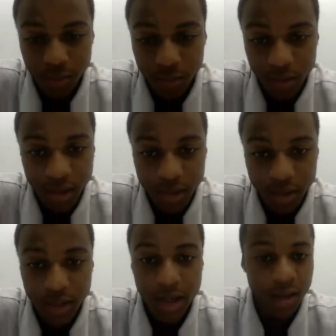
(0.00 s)
because
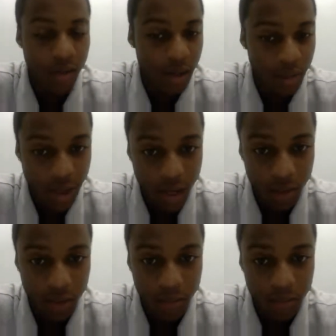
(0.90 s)
they have that
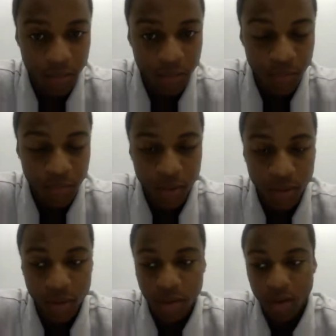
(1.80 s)
power.
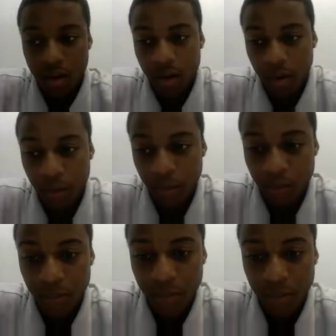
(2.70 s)

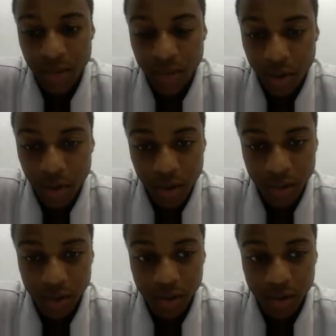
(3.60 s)
As far
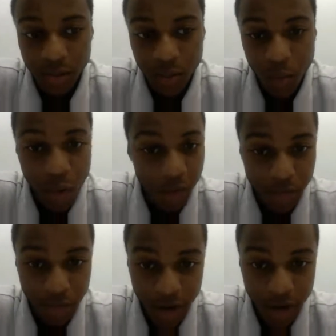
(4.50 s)
as
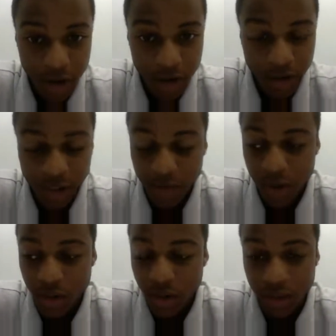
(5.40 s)
warfare, as
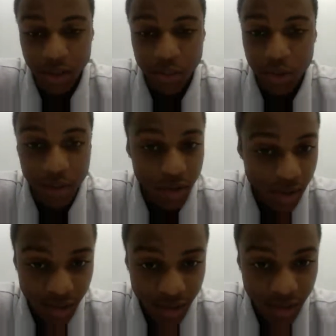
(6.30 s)
far as
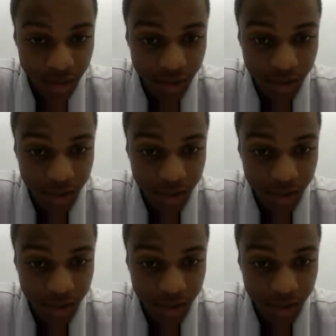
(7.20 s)
conspiracies,